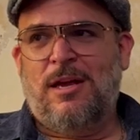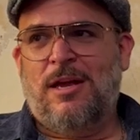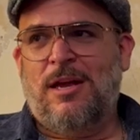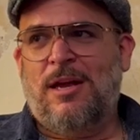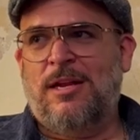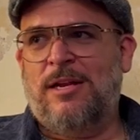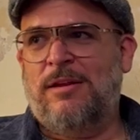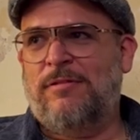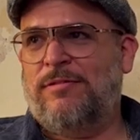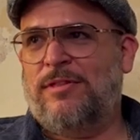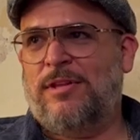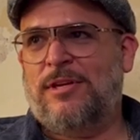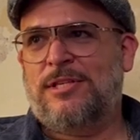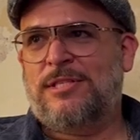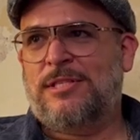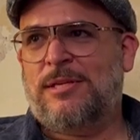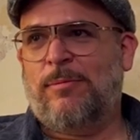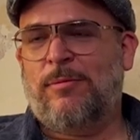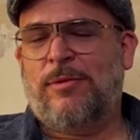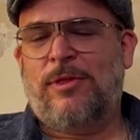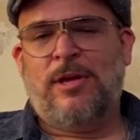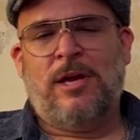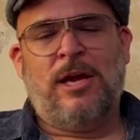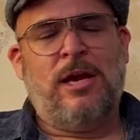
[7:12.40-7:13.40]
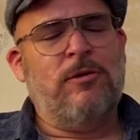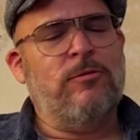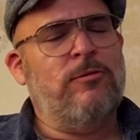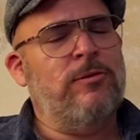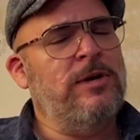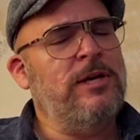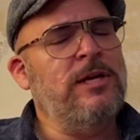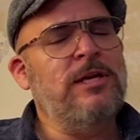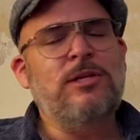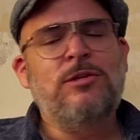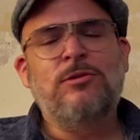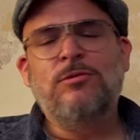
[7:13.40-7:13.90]
And if there's something I
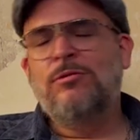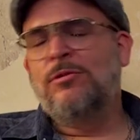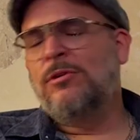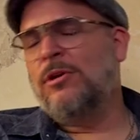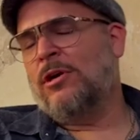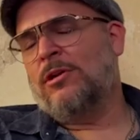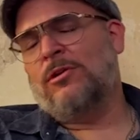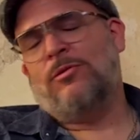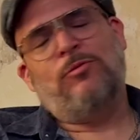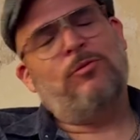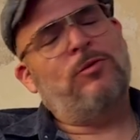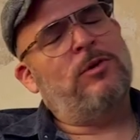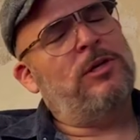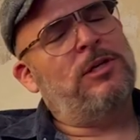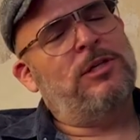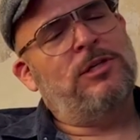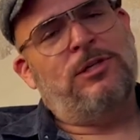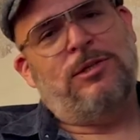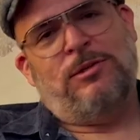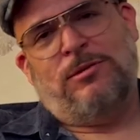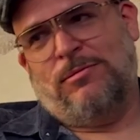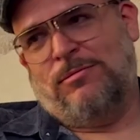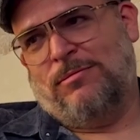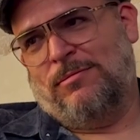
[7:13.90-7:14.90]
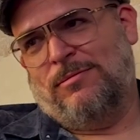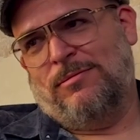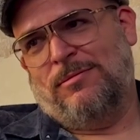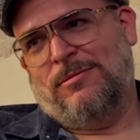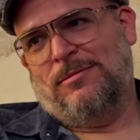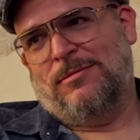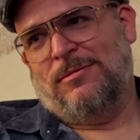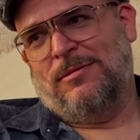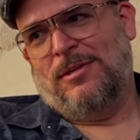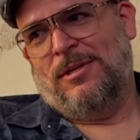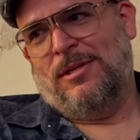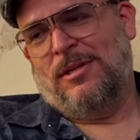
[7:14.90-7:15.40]
really do not want to do,
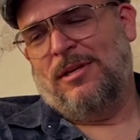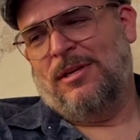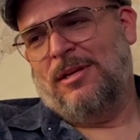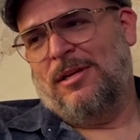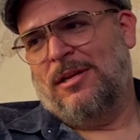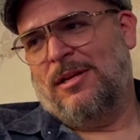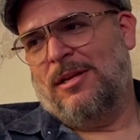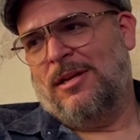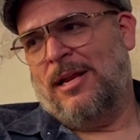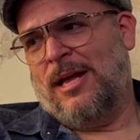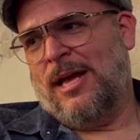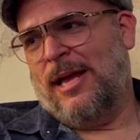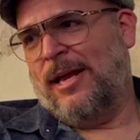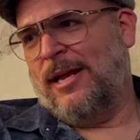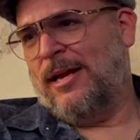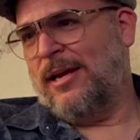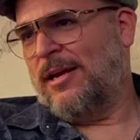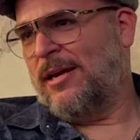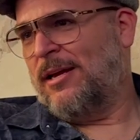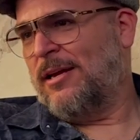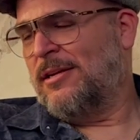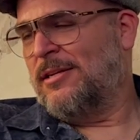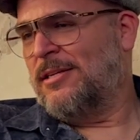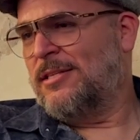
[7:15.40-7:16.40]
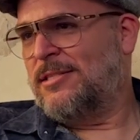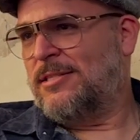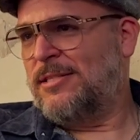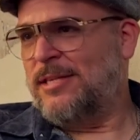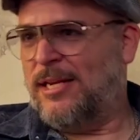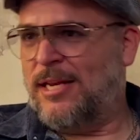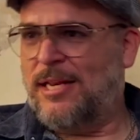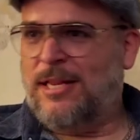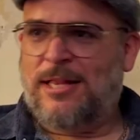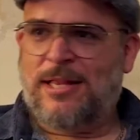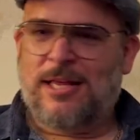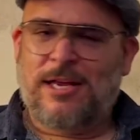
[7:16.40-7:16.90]
like
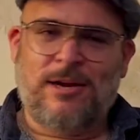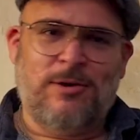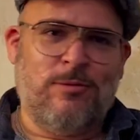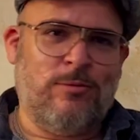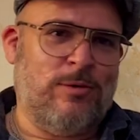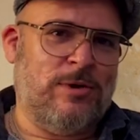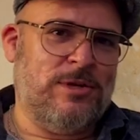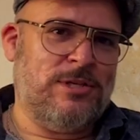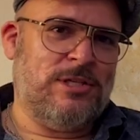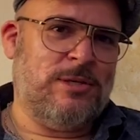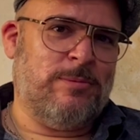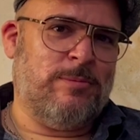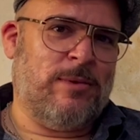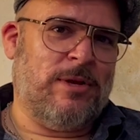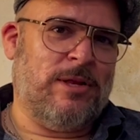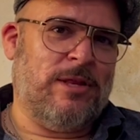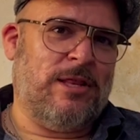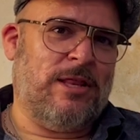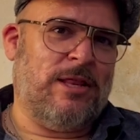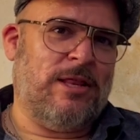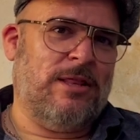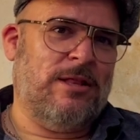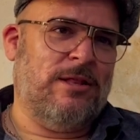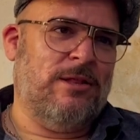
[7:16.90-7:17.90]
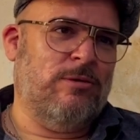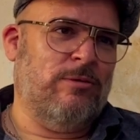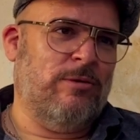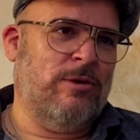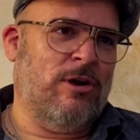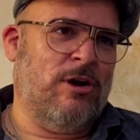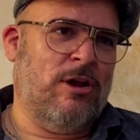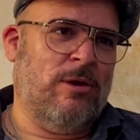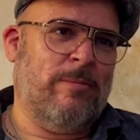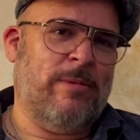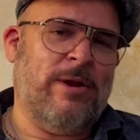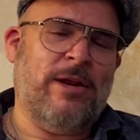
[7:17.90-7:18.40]
sitting there once a month doing
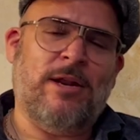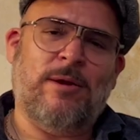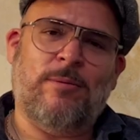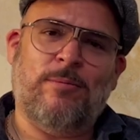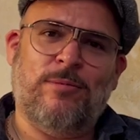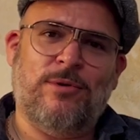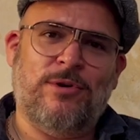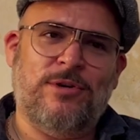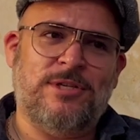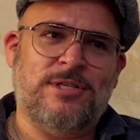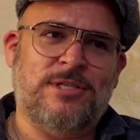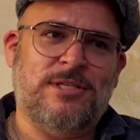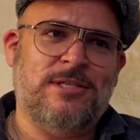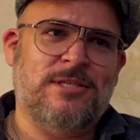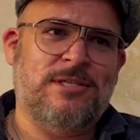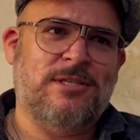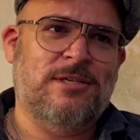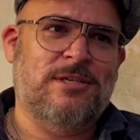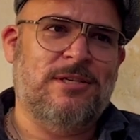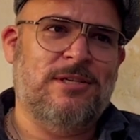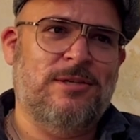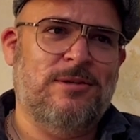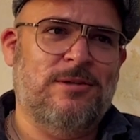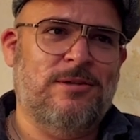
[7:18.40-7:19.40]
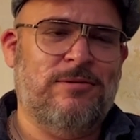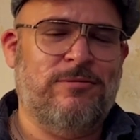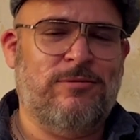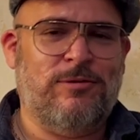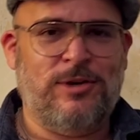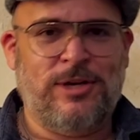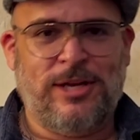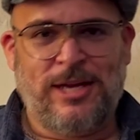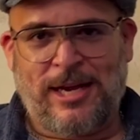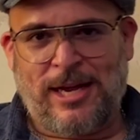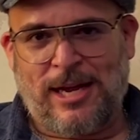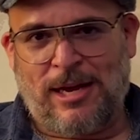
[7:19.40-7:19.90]
all my numbers for
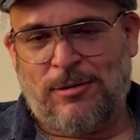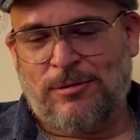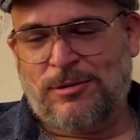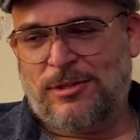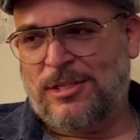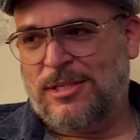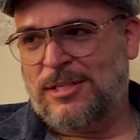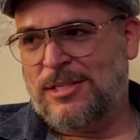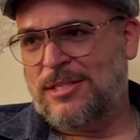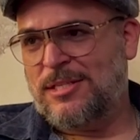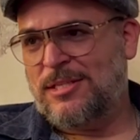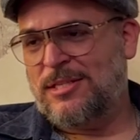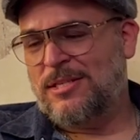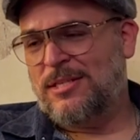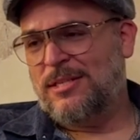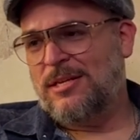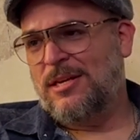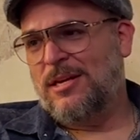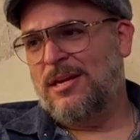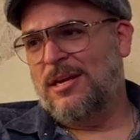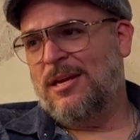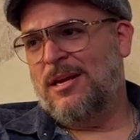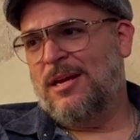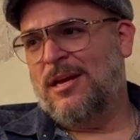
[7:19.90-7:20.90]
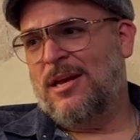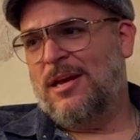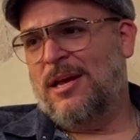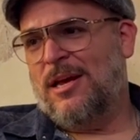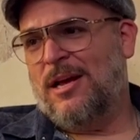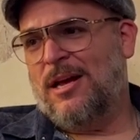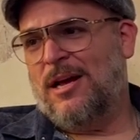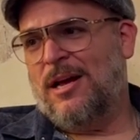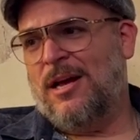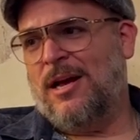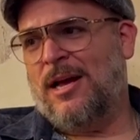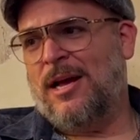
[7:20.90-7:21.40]
the accountants,
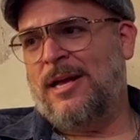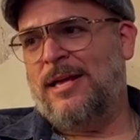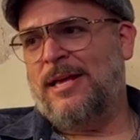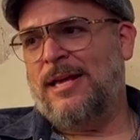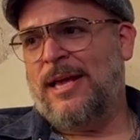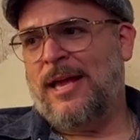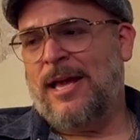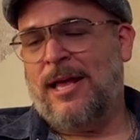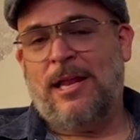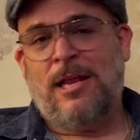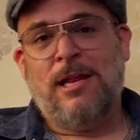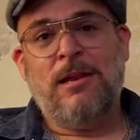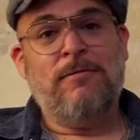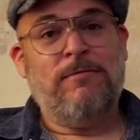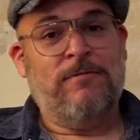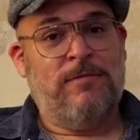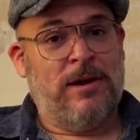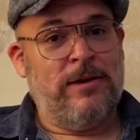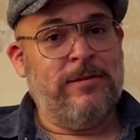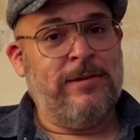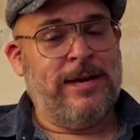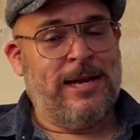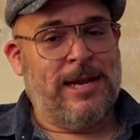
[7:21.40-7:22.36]
I yell very